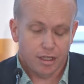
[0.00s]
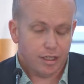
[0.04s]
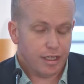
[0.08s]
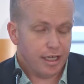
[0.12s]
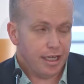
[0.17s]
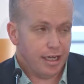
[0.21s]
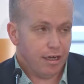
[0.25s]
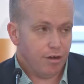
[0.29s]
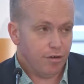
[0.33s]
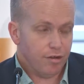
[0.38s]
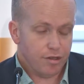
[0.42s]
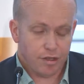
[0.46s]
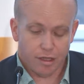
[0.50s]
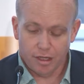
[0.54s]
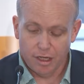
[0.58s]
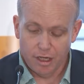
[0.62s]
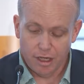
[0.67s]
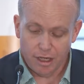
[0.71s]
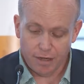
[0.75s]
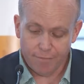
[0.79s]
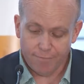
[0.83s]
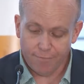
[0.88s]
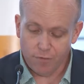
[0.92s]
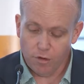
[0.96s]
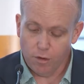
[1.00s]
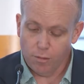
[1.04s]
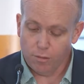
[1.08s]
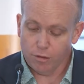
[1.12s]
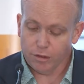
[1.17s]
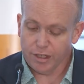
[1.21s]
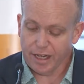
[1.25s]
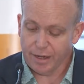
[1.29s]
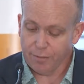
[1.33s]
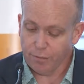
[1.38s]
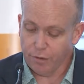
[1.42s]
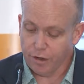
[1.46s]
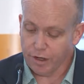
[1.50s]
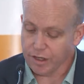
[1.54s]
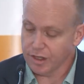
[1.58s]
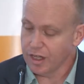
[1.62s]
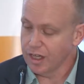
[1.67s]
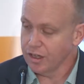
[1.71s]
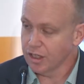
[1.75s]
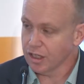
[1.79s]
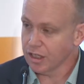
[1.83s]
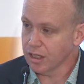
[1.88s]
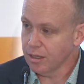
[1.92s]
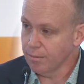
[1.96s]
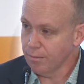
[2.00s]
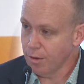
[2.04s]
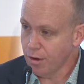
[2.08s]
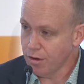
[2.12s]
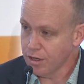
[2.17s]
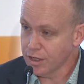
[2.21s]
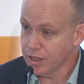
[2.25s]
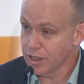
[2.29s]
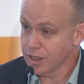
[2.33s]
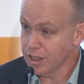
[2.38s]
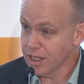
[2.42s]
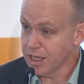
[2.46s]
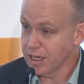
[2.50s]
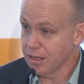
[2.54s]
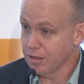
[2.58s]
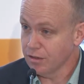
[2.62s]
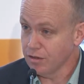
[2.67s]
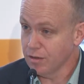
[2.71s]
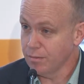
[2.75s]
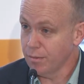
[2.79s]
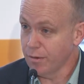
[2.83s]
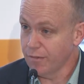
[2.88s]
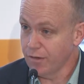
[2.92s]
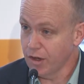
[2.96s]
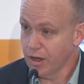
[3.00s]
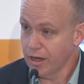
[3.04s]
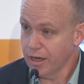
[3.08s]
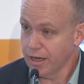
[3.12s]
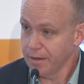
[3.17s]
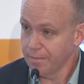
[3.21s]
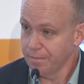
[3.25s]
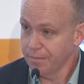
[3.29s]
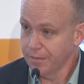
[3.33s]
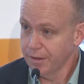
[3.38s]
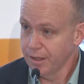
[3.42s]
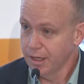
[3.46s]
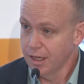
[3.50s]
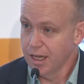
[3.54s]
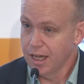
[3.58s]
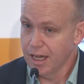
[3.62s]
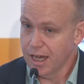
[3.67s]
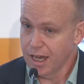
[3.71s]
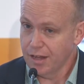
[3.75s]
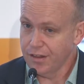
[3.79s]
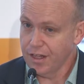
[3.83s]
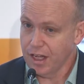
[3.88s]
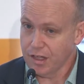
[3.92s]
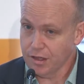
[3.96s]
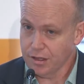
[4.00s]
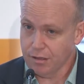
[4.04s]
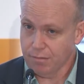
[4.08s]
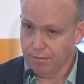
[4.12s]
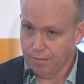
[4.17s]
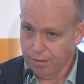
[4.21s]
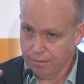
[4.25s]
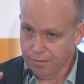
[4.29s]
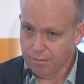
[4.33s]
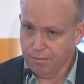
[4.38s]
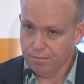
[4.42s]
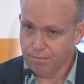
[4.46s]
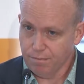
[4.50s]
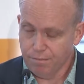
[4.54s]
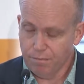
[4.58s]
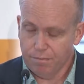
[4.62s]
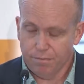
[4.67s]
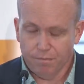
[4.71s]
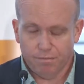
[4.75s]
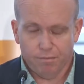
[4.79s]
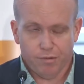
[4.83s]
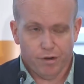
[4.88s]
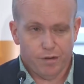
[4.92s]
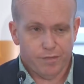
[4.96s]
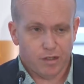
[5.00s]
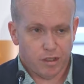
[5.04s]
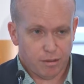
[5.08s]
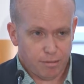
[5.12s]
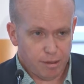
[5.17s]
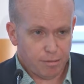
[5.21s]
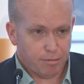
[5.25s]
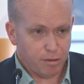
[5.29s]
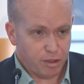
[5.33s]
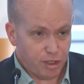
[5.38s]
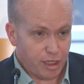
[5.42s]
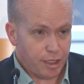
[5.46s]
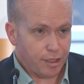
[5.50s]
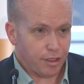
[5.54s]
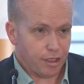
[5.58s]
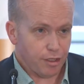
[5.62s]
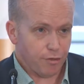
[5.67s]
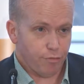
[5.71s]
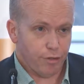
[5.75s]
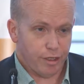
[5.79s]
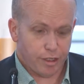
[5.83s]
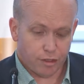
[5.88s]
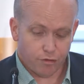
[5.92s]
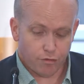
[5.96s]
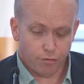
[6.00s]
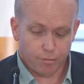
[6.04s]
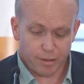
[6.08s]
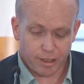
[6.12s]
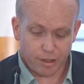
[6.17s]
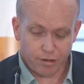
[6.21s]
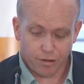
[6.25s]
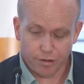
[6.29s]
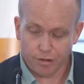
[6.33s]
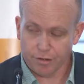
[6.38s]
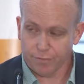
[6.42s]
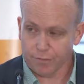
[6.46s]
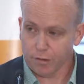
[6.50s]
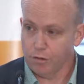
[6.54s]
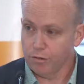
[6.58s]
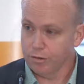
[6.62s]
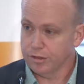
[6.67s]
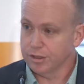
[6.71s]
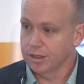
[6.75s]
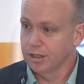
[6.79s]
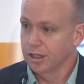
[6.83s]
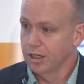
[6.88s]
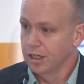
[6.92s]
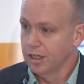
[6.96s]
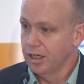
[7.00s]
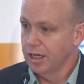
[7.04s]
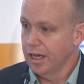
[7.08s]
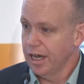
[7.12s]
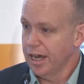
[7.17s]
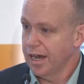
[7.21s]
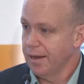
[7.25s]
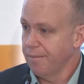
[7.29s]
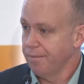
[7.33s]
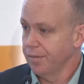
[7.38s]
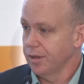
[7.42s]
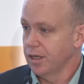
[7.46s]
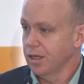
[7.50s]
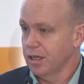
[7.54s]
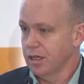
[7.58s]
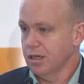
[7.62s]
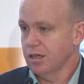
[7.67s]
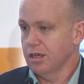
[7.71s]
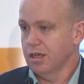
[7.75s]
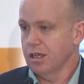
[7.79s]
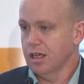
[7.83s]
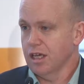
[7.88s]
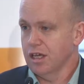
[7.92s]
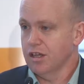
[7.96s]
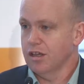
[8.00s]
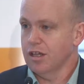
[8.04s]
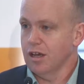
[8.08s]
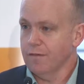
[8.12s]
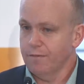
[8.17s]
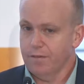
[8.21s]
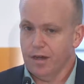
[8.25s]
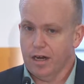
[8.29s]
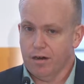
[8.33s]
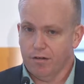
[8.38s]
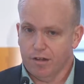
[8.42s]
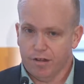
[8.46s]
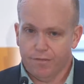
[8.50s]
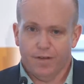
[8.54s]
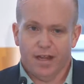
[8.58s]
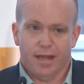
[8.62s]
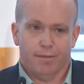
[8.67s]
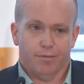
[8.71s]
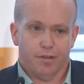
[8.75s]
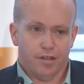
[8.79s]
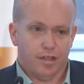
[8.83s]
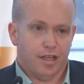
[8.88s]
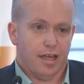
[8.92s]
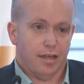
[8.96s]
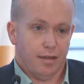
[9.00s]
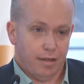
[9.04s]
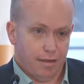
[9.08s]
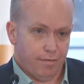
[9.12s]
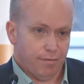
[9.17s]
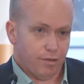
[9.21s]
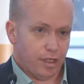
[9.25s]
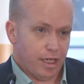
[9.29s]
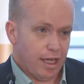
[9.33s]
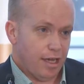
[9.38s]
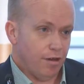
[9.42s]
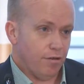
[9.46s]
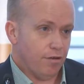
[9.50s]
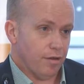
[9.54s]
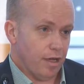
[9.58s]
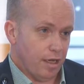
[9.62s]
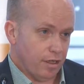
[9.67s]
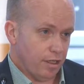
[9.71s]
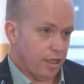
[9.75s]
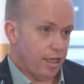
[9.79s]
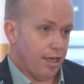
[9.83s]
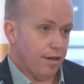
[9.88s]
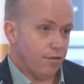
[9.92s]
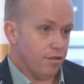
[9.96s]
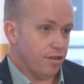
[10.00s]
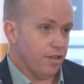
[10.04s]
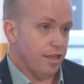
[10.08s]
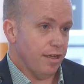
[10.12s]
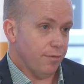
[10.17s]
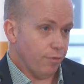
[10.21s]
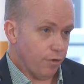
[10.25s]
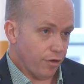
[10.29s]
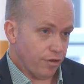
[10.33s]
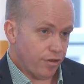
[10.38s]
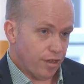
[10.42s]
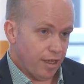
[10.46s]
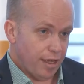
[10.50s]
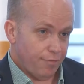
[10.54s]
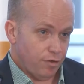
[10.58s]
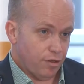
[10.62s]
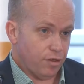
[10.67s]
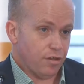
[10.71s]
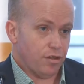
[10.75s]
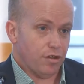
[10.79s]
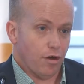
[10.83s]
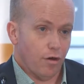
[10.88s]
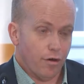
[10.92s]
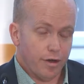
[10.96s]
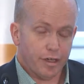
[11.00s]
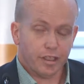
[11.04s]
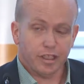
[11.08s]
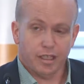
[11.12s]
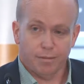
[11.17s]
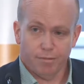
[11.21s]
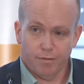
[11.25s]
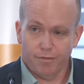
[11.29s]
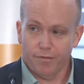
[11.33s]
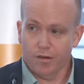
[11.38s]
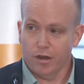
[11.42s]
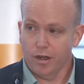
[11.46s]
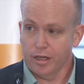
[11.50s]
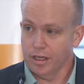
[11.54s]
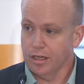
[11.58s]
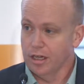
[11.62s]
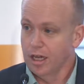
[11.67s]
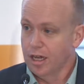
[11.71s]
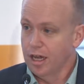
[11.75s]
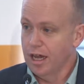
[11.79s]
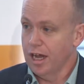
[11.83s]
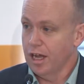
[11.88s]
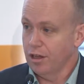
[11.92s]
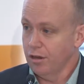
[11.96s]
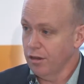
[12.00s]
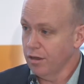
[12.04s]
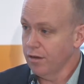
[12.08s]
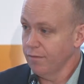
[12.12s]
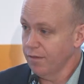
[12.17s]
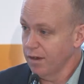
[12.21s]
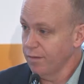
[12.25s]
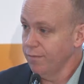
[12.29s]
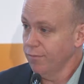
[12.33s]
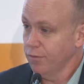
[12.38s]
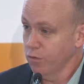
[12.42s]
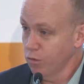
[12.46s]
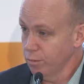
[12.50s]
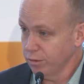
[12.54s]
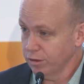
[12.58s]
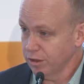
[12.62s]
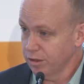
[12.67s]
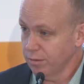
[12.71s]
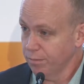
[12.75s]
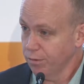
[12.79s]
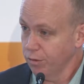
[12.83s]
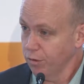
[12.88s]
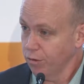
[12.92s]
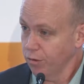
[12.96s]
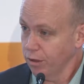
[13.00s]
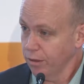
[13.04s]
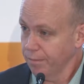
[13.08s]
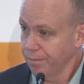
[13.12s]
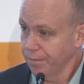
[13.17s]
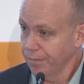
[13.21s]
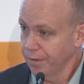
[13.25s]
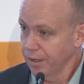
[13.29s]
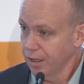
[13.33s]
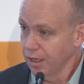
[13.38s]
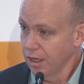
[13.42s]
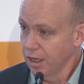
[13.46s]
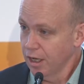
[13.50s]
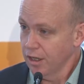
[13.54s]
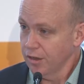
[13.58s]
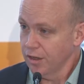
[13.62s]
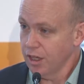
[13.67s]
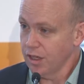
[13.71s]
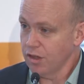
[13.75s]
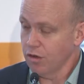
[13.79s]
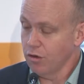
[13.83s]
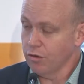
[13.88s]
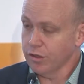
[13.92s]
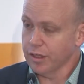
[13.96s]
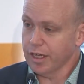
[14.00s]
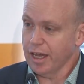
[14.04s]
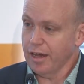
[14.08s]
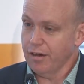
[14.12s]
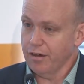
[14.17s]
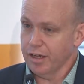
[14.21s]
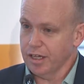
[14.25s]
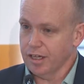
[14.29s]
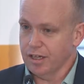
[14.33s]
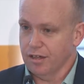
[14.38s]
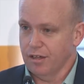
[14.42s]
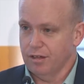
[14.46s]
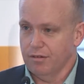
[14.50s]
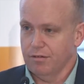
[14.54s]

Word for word: carers, informal networks and the community to provide. And that's proving to be particularly critical because, of course, um, insofar as families and, care and carers networks have historically provided a lot of informal support, there's ongoing,